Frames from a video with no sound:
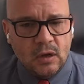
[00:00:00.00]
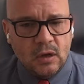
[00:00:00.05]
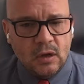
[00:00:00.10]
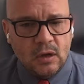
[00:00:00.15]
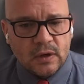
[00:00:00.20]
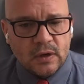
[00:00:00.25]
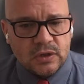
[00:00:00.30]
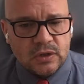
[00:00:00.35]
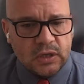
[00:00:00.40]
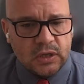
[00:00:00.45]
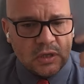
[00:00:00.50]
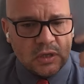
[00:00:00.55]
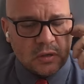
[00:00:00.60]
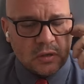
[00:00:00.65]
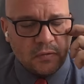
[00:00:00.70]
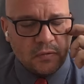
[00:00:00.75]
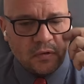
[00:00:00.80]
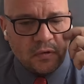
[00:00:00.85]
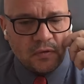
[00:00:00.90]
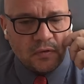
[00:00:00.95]
university system
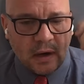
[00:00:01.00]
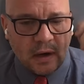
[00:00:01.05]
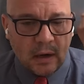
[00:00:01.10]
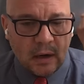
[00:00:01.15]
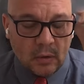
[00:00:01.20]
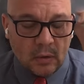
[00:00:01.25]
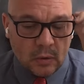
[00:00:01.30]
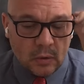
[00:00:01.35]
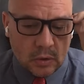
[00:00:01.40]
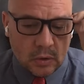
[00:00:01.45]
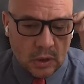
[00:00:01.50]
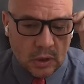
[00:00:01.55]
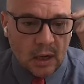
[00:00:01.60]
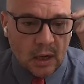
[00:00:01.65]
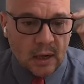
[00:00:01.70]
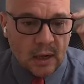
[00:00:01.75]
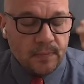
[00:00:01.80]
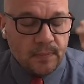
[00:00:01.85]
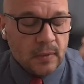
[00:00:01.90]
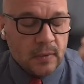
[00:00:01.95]
for a very long
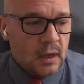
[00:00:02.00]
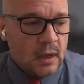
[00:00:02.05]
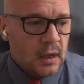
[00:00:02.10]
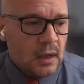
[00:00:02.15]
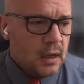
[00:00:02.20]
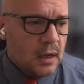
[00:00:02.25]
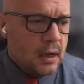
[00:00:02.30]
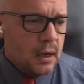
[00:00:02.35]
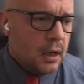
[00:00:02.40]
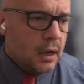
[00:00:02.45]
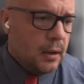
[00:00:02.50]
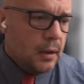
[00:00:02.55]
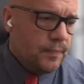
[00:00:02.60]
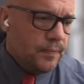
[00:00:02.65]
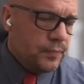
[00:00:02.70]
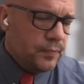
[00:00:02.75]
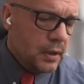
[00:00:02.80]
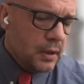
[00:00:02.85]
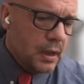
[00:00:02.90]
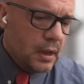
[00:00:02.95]
time.
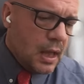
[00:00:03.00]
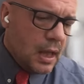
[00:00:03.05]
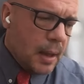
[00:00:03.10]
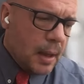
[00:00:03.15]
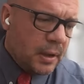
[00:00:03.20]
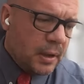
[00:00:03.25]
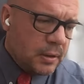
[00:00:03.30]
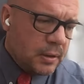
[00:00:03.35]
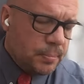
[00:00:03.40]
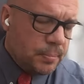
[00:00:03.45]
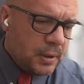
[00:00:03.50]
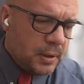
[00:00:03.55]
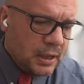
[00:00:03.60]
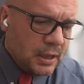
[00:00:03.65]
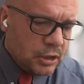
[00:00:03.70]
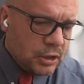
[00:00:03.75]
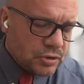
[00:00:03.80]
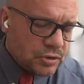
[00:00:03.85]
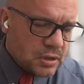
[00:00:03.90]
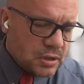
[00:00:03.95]
Um, But, but the
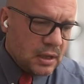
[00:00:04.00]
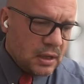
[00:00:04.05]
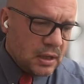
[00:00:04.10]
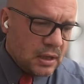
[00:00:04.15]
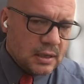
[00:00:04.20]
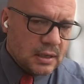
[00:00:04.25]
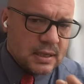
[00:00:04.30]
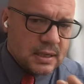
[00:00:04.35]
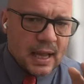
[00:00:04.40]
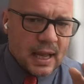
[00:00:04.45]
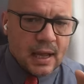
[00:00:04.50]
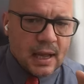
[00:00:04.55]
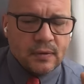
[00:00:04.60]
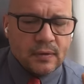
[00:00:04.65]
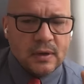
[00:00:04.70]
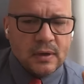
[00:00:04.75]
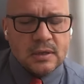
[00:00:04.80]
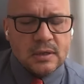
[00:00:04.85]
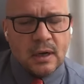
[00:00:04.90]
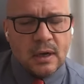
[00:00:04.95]
interesting thing is how
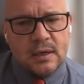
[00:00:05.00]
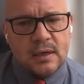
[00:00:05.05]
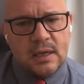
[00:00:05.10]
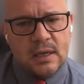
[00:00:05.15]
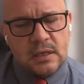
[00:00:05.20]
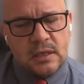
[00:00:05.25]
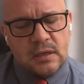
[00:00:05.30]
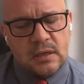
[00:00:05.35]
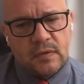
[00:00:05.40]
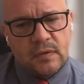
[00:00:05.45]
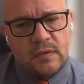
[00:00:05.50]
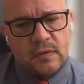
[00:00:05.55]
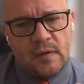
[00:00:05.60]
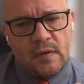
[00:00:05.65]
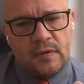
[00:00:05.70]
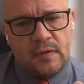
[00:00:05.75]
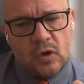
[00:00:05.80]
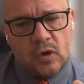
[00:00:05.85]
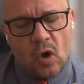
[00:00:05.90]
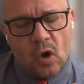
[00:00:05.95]
these ideas have, have
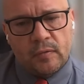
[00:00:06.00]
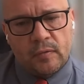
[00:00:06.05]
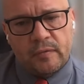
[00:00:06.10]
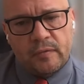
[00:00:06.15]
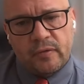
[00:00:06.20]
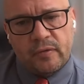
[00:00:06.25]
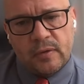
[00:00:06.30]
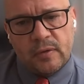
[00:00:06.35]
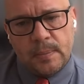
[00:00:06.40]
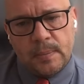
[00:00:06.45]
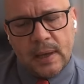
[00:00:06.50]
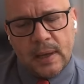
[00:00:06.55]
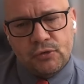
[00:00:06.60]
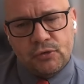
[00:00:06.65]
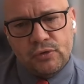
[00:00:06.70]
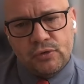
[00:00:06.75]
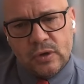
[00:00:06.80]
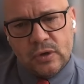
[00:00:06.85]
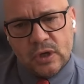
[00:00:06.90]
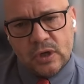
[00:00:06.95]
gone from the
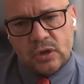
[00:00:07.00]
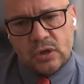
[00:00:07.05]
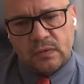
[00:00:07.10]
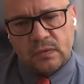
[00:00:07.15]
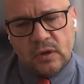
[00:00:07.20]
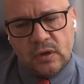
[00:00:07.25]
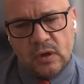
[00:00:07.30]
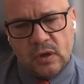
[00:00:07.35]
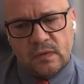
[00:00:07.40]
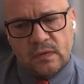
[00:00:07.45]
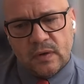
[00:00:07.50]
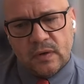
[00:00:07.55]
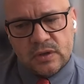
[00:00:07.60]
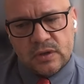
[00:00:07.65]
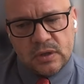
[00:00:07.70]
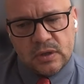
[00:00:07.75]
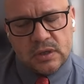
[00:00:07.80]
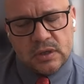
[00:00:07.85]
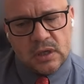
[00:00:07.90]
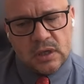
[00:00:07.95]
petri dish of the university
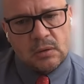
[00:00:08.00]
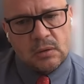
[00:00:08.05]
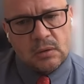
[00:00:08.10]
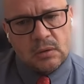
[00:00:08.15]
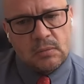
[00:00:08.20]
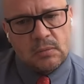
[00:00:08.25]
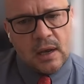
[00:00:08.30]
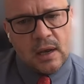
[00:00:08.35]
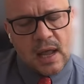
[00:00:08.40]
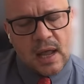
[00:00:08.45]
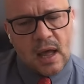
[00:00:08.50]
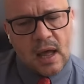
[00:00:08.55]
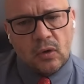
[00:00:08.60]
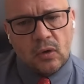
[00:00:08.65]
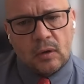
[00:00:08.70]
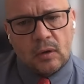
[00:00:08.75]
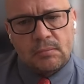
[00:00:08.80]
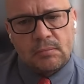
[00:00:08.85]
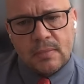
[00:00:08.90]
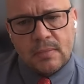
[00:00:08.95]
system and now
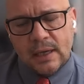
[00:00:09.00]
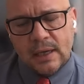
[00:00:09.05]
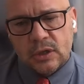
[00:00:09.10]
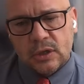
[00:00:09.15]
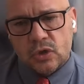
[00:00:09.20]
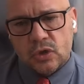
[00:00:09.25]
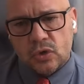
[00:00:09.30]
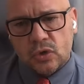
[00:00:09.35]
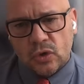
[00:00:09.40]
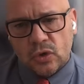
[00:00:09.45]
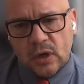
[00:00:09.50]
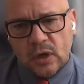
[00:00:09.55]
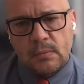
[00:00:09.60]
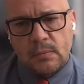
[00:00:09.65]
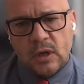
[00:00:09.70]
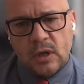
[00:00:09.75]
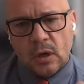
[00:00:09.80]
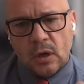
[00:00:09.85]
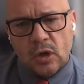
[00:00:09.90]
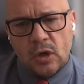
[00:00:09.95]
gone mainstream. You
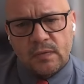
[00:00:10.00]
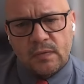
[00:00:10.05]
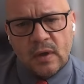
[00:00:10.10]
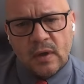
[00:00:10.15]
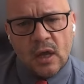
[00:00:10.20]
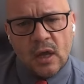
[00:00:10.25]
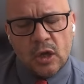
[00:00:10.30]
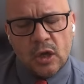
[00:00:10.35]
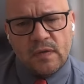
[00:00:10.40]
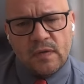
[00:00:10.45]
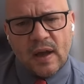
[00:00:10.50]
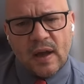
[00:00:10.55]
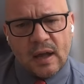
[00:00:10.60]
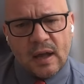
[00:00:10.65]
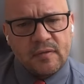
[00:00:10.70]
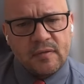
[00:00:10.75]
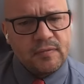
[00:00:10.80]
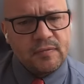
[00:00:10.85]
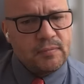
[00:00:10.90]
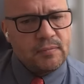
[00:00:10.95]
know, you've, you've had
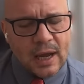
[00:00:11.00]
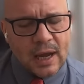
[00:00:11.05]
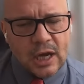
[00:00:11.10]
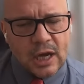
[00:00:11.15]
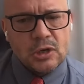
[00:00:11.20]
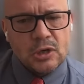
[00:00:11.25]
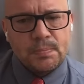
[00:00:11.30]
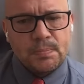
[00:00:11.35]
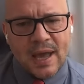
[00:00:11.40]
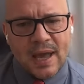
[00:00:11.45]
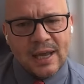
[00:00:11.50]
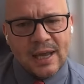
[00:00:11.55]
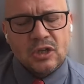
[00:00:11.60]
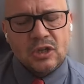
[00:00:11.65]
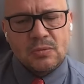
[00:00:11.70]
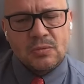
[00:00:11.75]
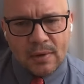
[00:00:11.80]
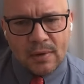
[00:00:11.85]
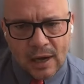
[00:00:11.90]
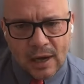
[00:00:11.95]
major banks,
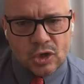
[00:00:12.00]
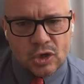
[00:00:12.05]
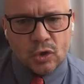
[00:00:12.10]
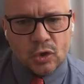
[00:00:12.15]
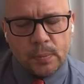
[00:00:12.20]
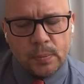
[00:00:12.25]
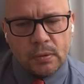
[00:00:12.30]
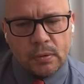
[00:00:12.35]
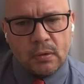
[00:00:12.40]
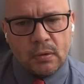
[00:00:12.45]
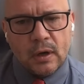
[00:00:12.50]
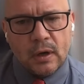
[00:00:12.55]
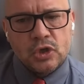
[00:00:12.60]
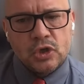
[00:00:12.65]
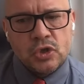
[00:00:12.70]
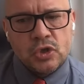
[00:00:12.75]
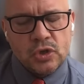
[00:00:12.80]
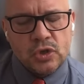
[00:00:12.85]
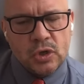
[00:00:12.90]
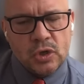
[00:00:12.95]
major
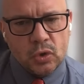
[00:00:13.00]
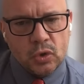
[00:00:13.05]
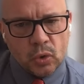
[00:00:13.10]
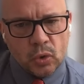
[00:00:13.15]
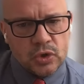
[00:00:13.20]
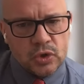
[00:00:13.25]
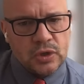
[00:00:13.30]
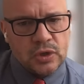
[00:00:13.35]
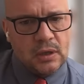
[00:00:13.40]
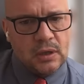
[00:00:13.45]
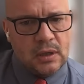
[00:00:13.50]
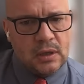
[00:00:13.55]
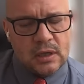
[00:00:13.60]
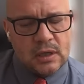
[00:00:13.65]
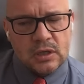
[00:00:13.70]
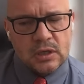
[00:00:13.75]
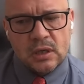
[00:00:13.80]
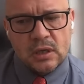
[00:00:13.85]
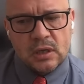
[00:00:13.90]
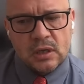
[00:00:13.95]
corporations endorsing this.
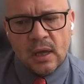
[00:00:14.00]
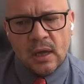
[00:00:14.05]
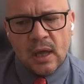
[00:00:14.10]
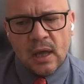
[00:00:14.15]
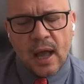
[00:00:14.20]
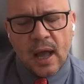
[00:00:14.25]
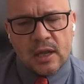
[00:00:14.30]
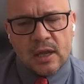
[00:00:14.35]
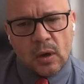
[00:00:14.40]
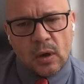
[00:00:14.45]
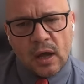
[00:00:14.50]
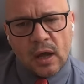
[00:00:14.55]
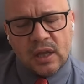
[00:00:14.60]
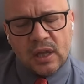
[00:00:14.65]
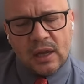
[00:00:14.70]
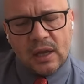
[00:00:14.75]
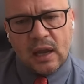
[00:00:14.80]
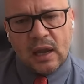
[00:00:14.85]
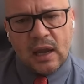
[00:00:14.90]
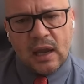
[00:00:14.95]
And so I think
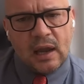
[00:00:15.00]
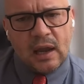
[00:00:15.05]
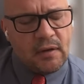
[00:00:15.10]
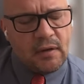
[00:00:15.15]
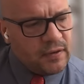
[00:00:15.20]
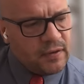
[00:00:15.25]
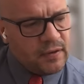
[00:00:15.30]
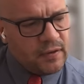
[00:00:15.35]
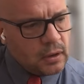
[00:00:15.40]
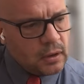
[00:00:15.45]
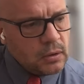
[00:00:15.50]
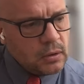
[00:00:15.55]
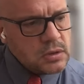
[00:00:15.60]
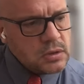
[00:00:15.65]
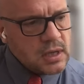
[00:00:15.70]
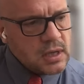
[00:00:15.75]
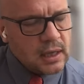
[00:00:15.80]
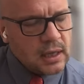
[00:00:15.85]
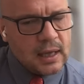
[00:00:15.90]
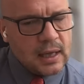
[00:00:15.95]
for those
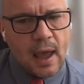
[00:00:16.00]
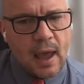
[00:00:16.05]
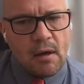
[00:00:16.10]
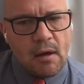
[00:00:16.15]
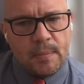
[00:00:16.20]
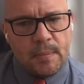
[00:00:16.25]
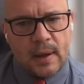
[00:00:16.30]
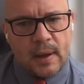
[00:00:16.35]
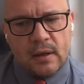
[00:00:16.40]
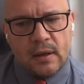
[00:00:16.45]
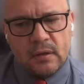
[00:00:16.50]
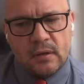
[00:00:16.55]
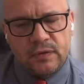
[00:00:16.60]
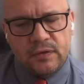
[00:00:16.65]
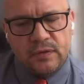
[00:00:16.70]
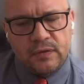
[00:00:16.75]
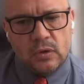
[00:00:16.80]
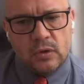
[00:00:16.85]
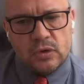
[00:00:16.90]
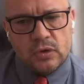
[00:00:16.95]
that care about the
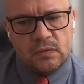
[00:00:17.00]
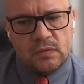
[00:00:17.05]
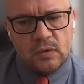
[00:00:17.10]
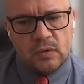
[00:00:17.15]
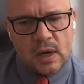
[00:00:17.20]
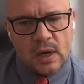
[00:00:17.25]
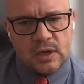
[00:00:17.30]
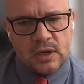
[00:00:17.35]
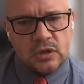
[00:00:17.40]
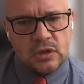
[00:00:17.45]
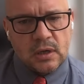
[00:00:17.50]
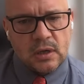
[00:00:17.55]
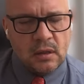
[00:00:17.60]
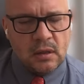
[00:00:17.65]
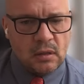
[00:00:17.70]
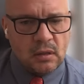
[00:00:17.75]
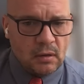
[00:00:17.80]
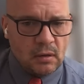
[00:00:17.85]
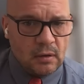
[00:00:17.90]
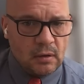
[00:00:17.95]
future of the West and
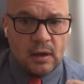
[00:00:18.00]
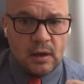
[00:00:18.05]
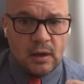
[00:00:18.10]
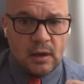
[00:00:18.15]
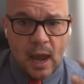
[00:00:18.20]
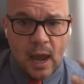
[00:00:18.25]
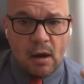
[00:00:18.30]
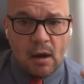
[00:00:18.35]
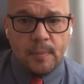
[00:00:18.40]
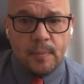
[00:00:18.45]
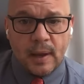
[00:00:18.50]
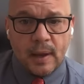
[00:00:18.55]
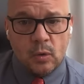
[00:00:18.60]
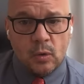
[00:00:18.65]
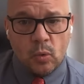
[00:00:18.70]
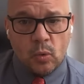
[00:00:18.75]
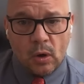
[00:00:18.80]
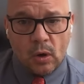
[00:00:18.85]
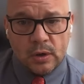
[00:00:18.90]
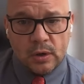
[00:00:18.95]
that care about
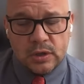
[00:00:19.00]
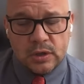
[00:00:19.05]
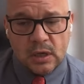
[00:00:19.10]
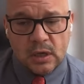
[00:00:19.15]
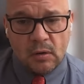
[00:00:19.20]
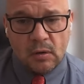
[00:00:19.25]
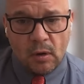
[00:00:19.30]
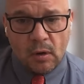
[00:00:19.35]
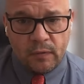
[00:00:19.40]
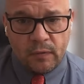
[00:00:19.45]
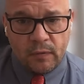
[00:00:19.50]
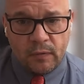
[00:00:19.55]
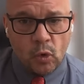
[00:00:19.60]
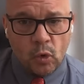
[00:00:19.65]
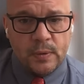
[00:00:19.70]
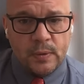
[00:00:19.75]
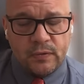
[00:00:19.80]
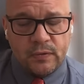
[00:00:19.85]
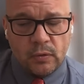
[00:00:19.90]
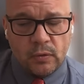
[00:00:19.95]
equality of all
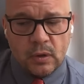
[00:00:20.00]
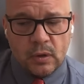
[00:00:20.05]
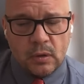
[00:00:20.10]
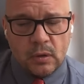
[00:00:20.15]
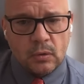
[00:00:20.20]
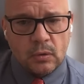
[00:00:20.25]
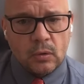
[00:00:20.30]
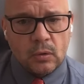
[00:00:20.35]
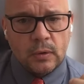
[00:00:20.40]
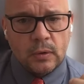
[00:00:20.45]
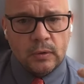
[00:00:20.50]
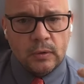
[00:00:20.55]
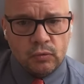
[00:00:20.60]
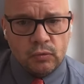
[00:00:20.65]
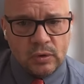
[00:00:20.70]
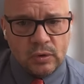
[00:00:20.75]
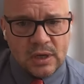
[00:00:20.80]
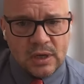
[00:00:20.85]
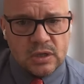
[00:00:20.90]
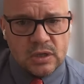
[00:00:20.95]
before the law and
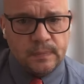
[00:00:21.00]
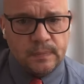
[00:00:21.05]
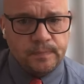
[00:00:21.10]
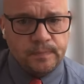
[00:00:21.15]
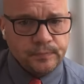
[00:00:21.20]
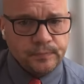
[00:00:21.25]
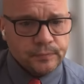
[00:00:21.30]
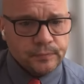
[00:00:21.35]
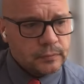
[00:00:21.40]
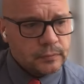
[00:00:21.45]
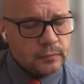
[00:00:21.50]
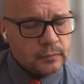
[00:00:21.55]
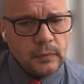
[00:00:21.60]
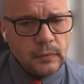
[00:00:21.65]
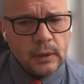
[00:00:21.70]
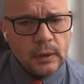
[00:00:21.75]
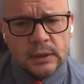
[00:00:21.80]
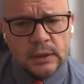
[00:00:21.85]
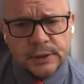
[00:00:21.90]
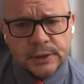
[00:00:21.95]
reason
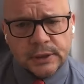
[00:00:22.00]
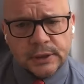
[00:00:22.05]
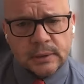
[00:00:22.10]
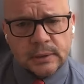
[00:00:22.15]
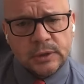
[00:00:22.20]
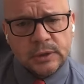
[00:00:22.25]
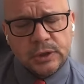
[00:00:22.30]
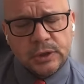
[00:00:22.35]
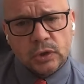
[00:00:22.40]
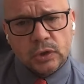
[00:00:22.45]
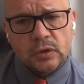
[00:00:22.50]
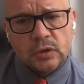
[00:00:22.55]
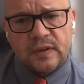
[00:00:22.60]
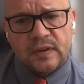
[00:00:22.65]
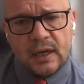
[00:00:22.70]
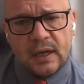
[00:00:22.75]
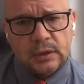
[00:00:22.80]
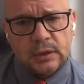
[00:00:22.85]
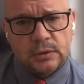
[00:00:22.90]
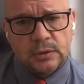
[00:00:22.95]
and some of these core
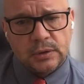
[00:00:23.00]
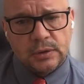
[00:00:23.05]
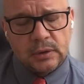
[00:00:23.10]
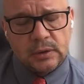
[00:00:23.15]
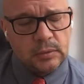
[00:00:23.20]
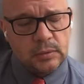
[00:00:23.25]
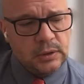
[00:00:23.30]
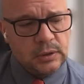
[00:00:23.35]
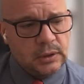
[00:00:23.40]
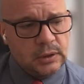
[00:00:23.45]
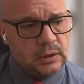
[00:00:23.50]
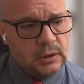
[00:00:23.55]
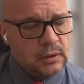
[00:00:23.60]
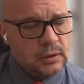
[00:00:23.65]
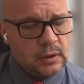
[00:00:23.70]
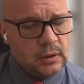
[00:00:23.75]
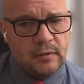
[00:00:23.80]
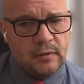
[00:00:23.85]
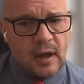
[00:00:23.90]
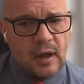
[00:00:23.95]
values that, you know, that
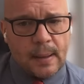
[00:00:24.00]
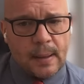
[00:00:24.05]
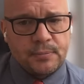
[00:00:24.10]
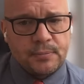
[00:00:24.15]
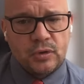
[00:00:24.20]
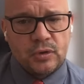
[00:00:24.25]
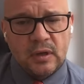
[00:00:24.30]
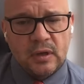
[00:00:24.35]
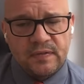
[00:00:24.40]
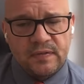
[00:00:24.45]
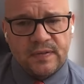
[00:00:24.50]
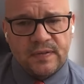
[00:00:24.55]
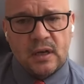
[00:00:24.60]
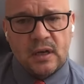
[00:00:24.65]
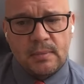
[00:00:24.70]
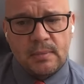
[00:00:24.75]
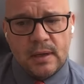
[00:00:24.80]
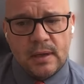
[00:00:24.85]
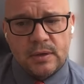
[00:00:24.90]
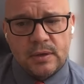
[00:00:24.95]
are absolutely
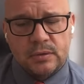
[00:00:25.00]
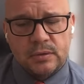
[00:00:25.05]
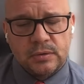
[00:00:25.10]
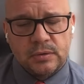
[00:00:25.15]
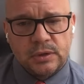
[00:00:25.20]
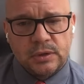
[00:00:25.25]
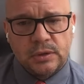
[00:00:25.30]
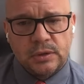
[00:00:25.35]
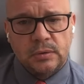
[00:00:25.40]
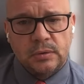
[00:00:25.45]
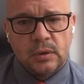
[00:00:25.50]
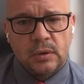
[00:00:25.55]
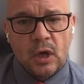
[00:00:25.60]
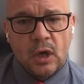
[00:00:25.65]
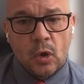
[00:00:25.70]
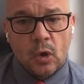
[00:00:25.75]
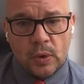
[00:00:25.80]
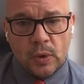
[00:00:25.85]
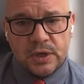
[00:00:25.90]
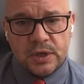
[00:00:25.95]
fundamental to
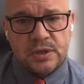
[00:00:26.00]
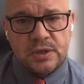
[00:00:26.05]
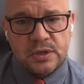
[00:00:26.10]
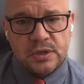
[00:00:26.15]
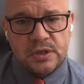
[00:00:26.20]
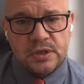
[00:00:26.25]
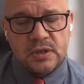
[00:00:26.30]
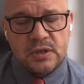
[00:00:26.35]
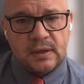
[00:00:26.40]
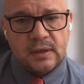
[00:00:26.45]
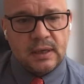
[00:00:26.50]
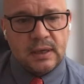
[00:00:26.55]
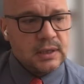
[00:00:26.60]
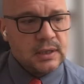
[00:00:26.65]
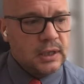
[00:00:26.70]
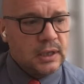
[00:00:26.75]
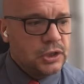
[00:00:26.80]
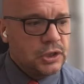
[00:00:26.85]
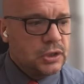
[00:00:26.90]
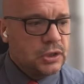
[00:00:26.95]
Western
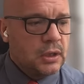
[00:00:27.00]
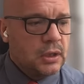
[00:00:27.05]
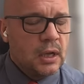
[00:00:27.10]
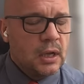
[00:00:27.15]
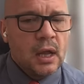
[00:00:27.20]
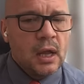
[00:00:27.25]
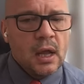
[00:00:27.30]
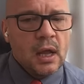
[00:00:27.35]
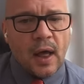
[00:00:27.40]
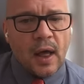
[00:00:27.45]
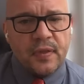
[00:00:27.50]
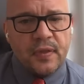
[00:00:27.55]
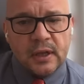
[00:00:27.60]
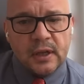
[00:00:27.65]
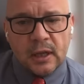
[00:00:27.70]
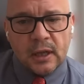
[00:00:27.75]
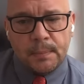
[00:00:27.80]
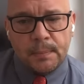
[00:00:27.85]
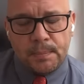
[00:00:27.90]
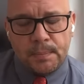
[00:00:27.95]
civilization, I think
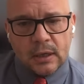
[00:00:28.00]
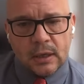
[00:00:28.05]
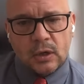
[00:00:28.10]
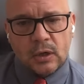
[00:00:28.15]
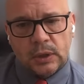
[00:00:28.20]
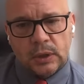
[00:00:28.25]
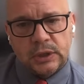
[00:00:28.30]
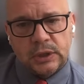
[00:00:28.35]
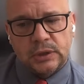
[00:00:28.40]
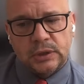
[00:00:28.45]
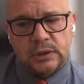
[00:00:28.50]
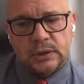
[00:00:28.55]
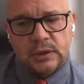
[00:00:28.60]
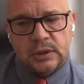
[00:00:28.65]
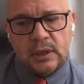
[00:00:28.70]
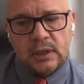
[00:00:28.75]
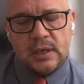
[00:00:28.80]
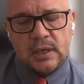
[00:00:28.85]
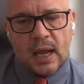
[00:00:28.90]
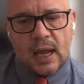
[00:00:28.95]
the bigger question
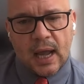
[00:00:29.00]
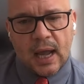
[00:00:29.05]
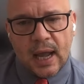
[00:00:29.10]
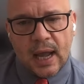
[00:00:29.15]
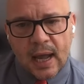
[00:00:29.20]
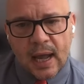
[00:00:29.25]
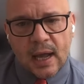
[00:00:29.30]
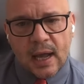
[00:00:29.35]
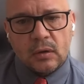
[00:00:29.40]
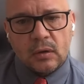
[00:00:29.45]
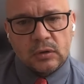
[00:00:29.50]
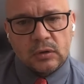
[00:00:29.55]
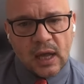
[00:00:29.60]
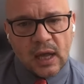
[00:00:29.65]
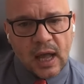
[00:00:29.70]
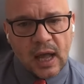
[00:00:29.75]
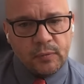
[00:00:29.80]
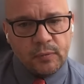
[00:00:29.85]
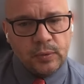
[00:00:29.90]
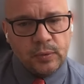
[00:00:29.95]
is, how
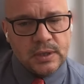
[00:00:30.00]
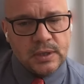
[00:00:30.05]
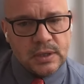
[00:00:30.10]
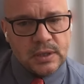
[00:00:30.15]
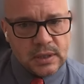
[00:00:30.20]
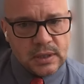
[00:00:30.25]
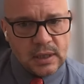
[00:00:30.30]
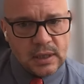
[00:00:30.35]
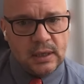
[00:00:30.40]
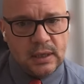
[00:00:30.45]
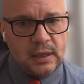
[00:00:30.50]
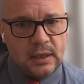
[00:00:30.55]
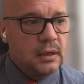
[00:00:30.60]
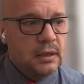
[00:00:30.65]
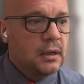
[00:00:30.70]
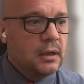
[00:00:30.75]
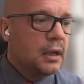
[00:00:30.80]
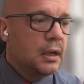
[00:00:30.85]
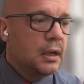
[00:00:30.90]
have we seen